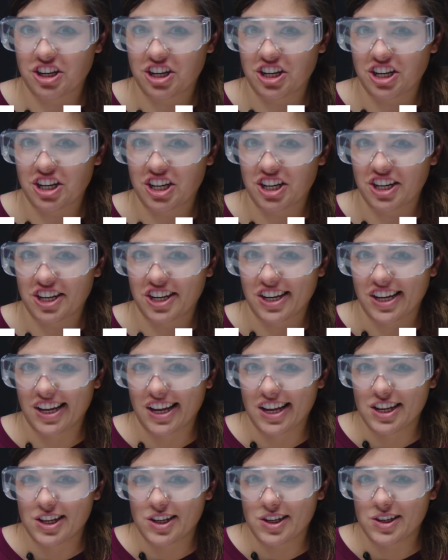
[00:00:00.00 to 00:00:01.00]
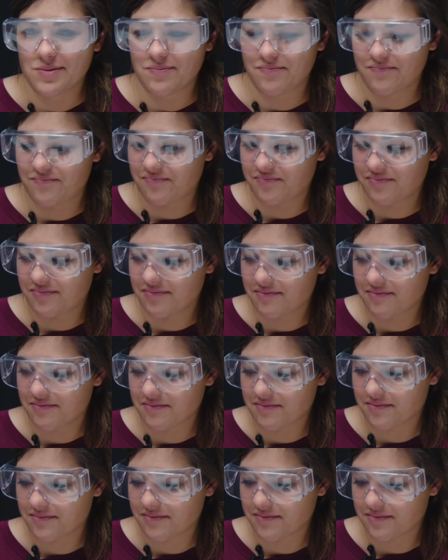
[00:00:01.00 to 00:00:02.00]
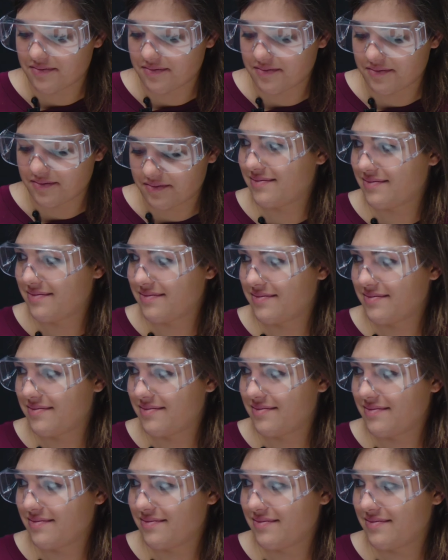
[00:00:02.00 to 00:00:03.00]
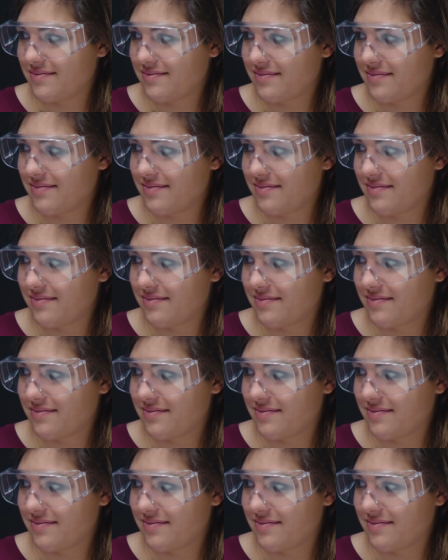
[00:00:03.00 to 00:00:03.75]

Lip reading: (not speaking)